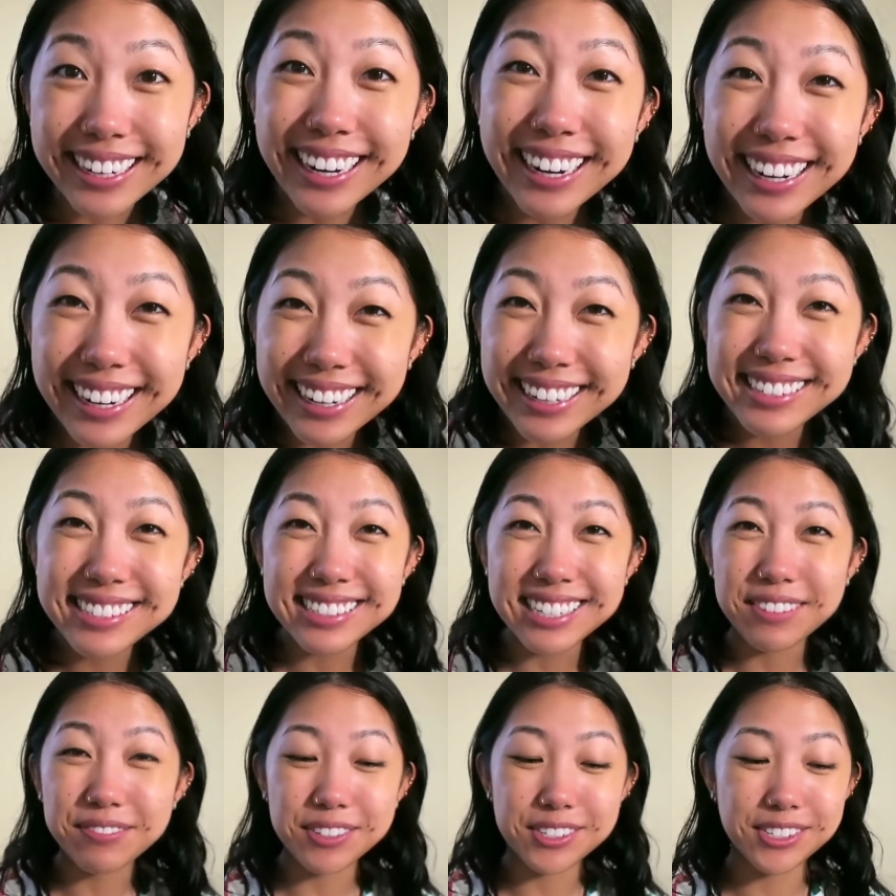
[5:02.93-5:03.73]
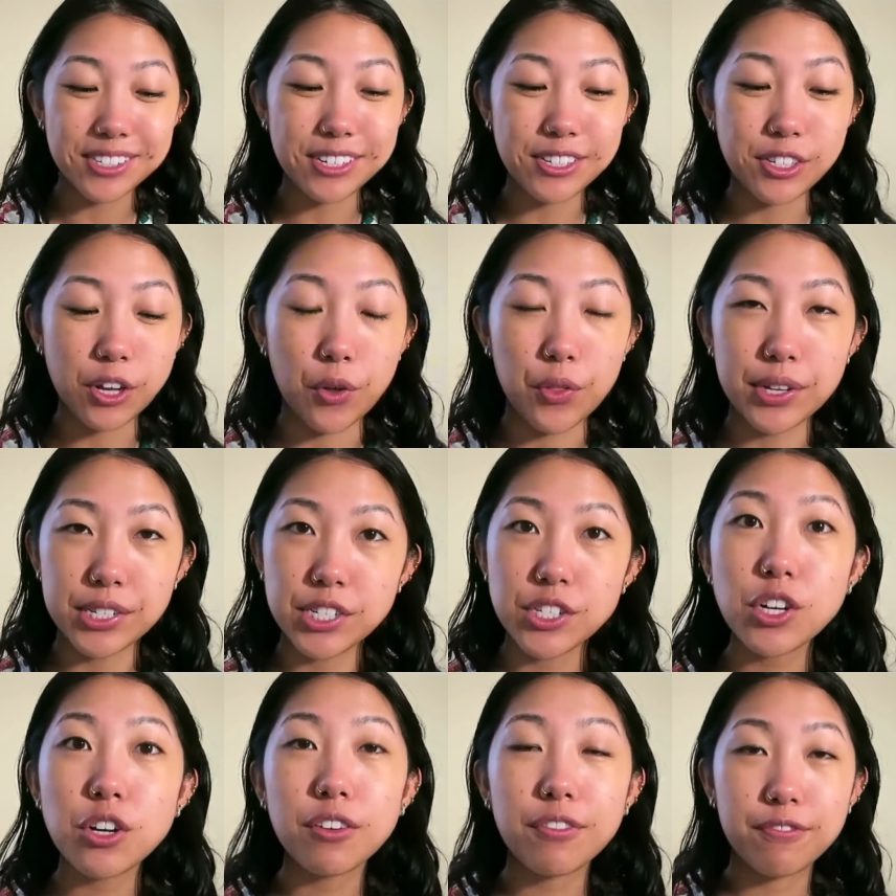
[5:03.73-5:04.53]
in San Francisco. This
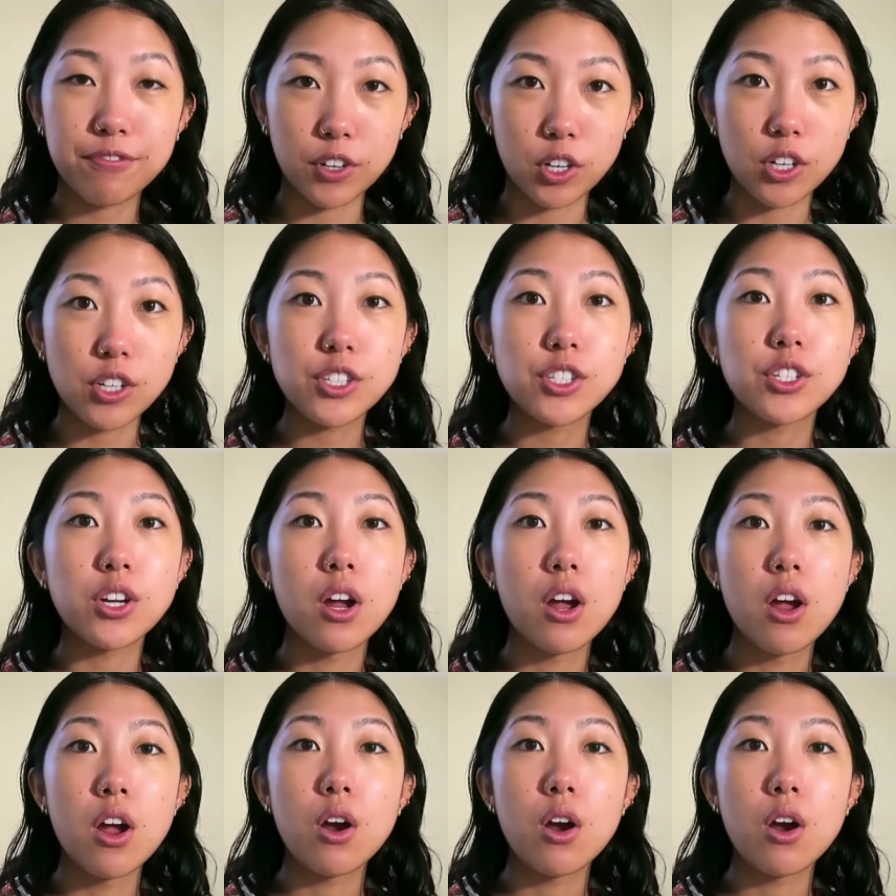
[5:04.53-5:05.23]
is our first